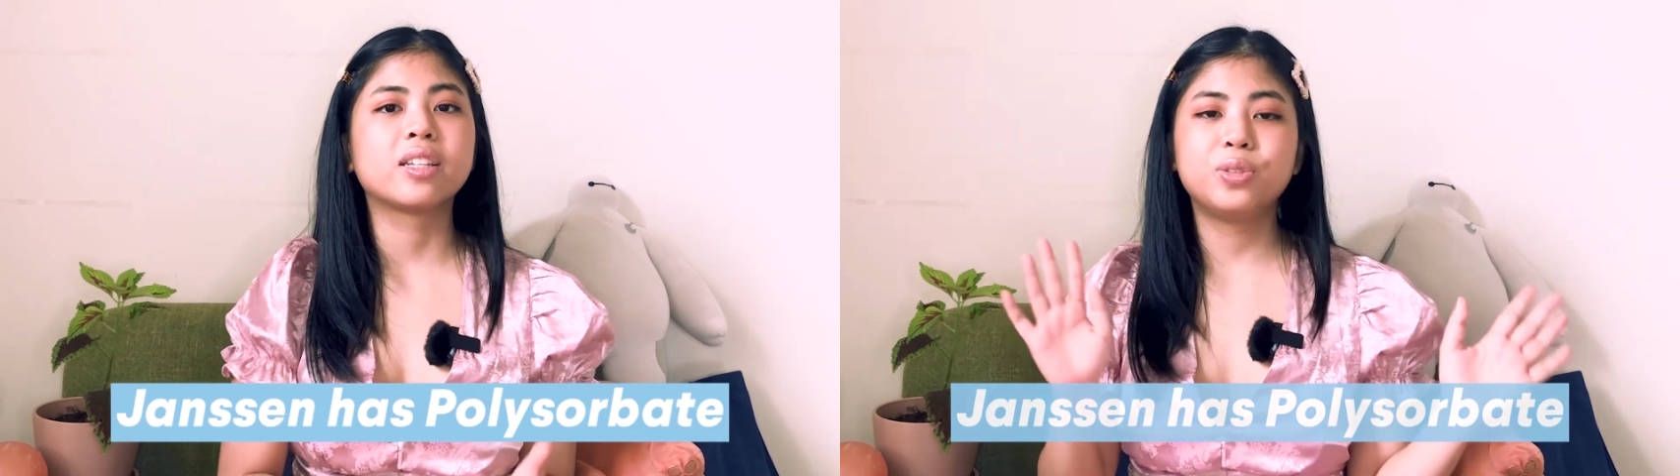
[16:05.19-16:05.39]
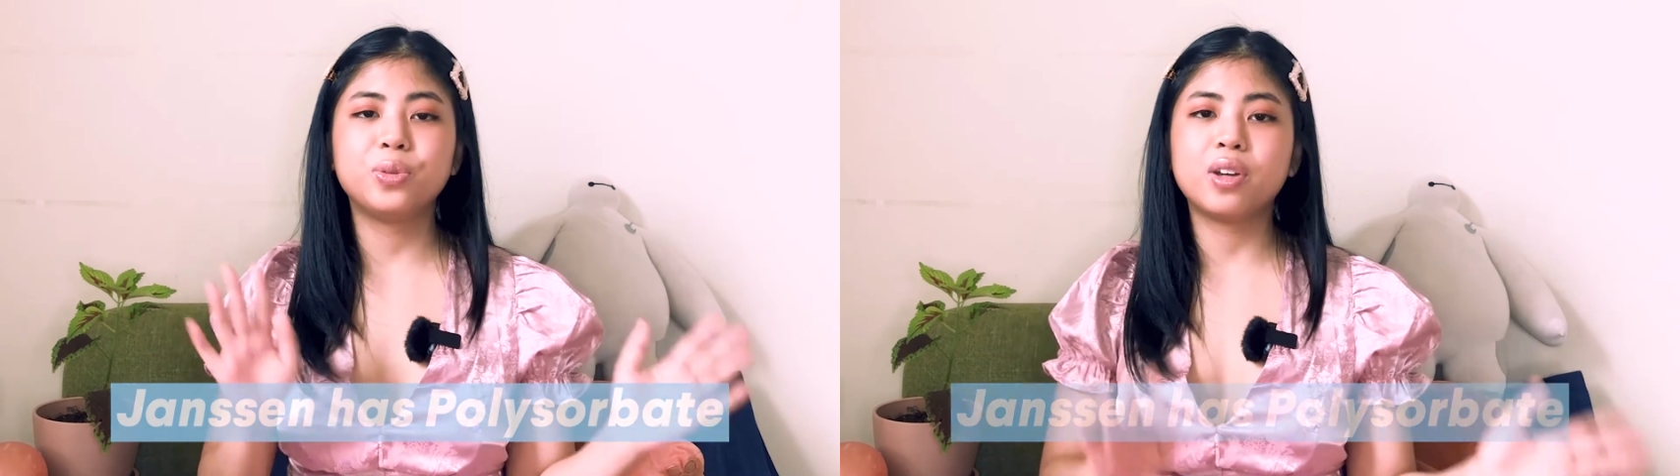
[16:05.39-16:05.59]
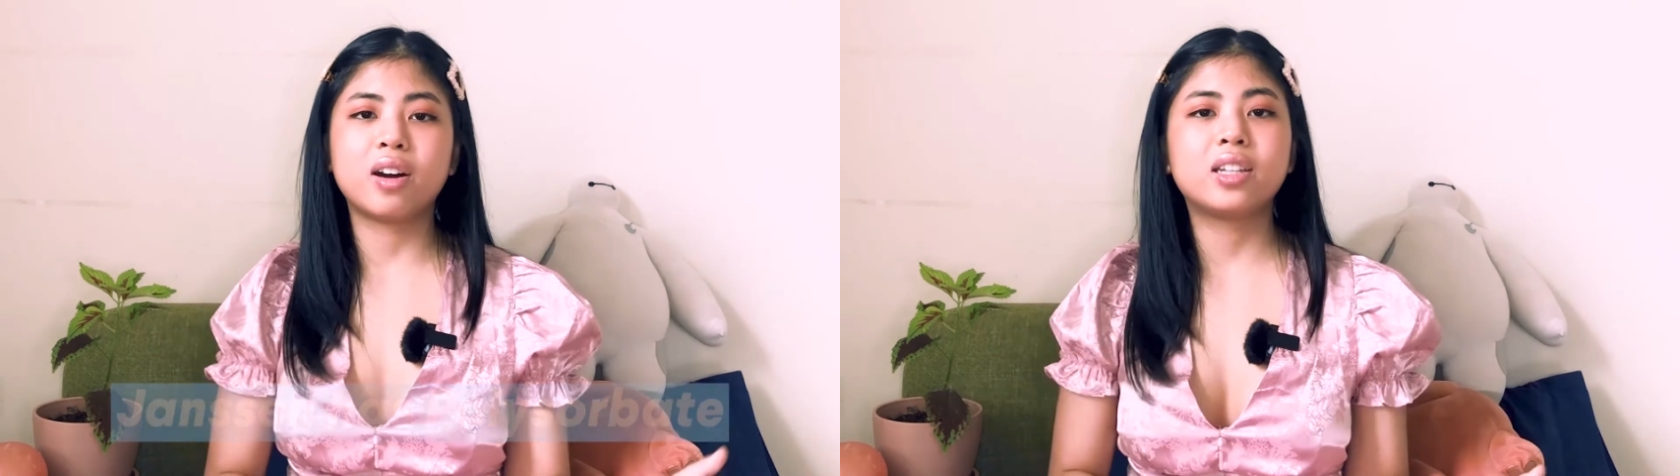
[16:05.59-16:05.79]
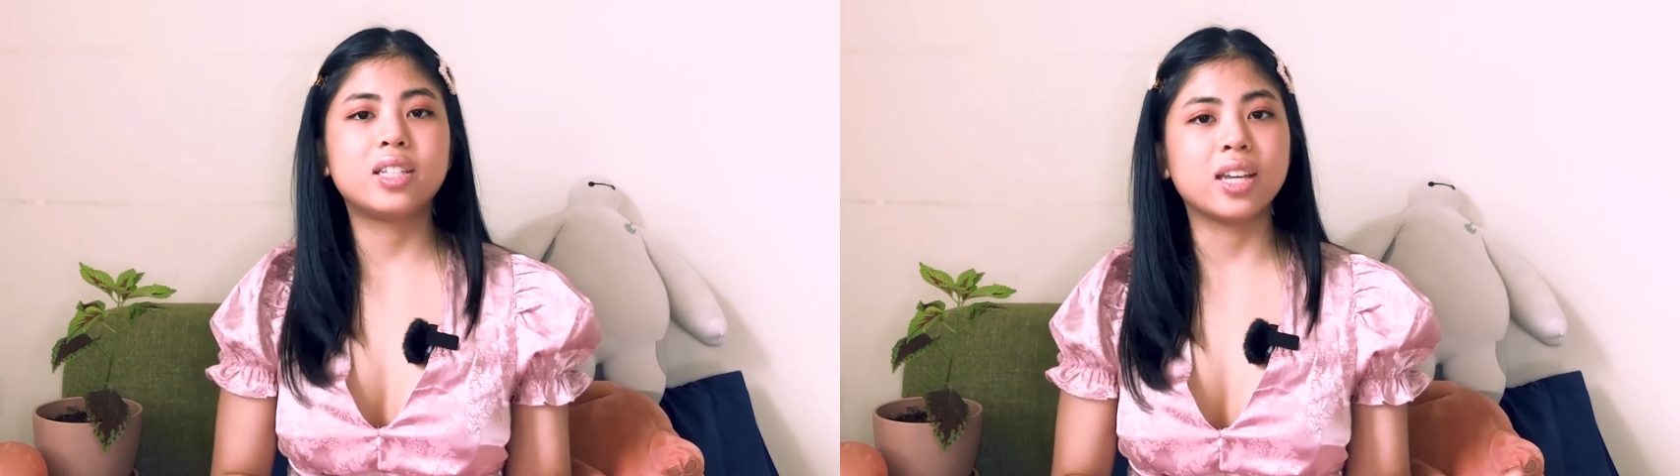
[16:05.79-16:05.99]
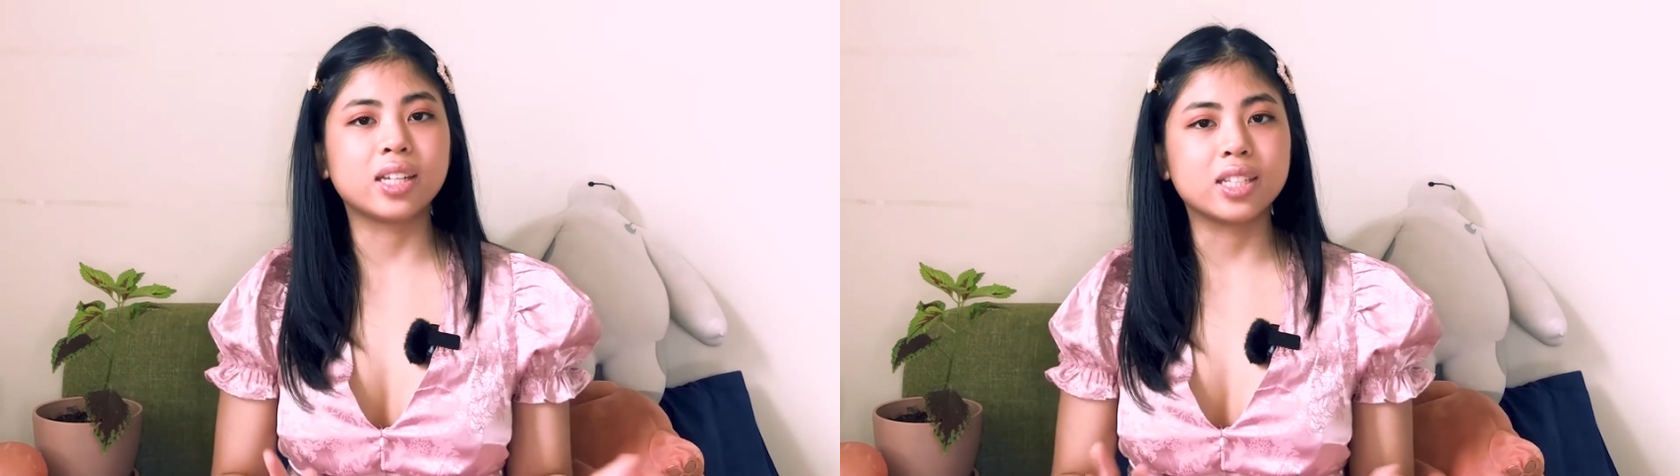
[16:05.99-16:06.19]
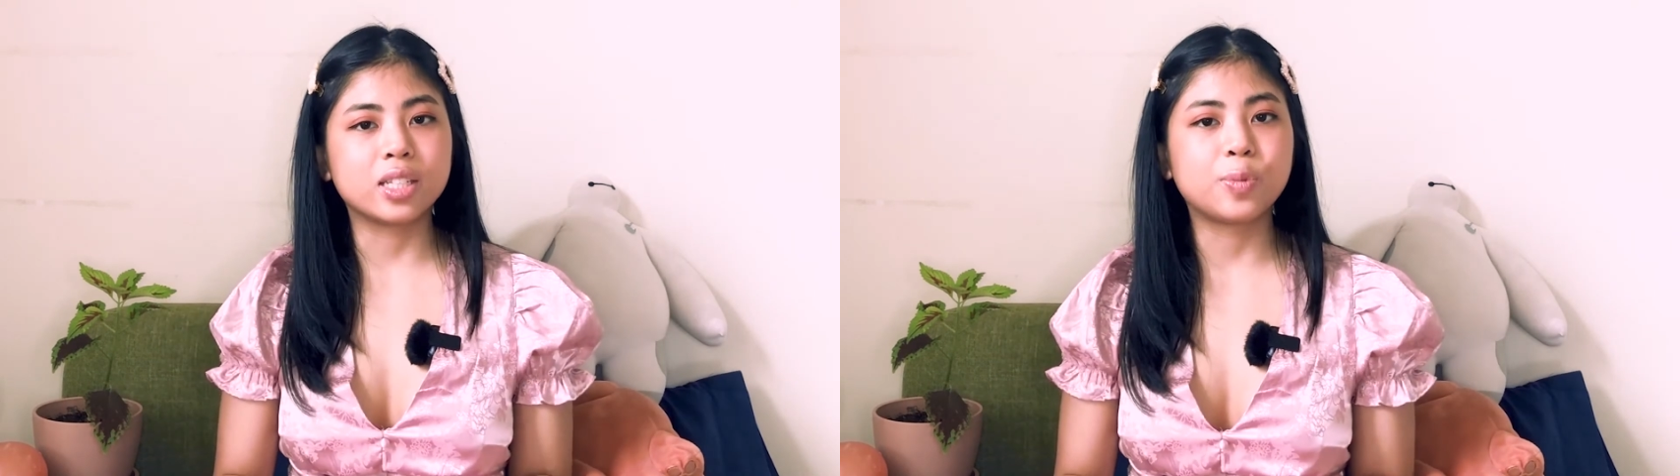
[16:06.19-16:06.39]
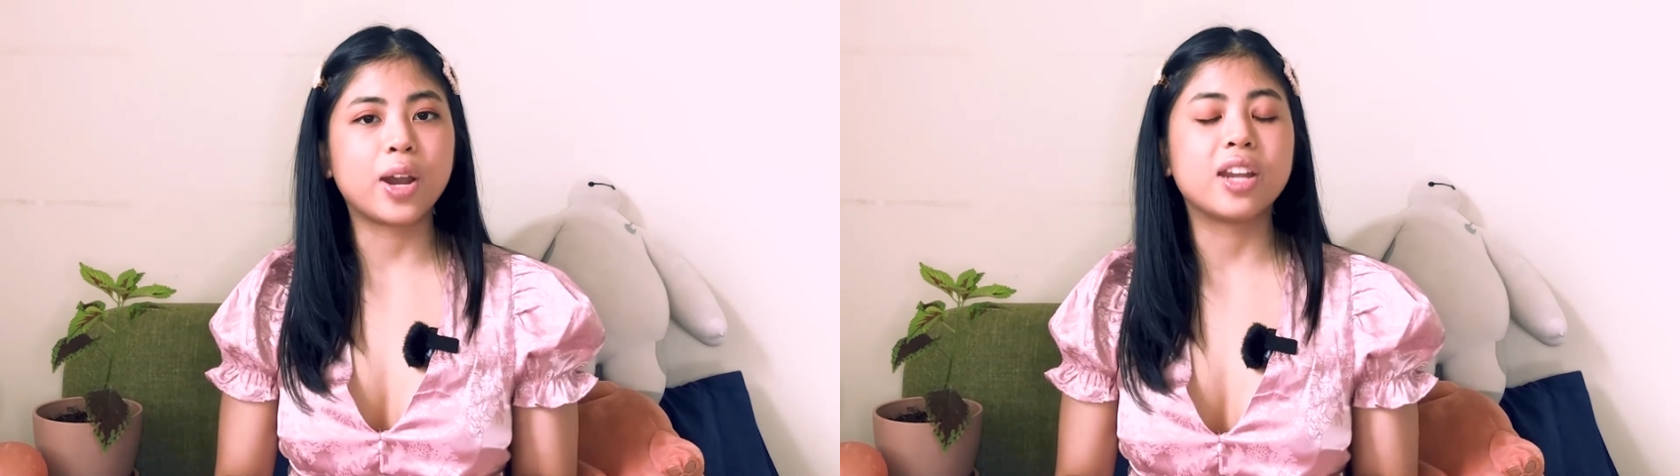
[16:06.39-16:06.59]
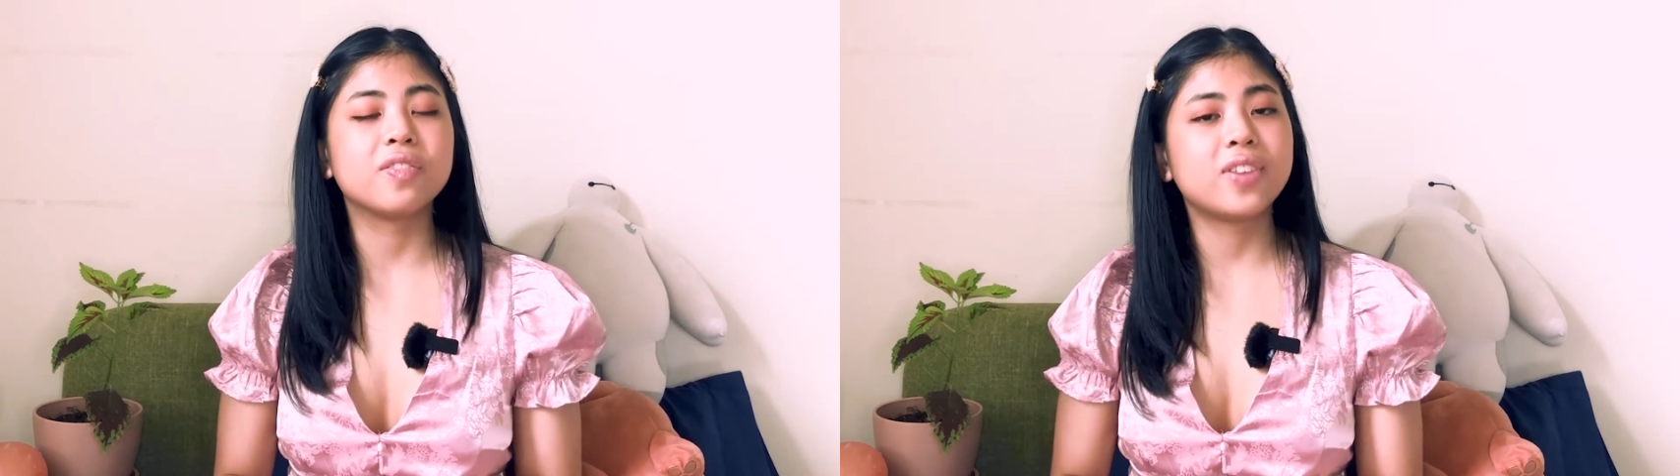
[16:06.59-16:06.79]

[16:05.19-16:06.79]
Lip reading: do not take this brand of